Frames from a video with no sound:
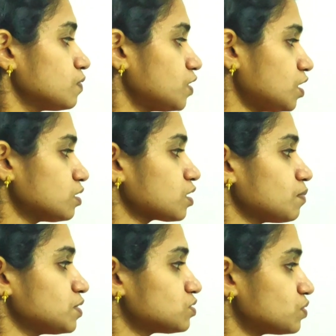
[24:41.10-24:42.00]
Then
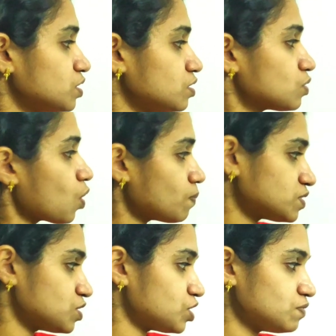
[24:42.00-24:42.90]
coming to the
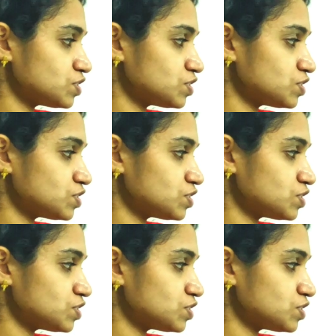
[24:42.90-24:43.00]
composition,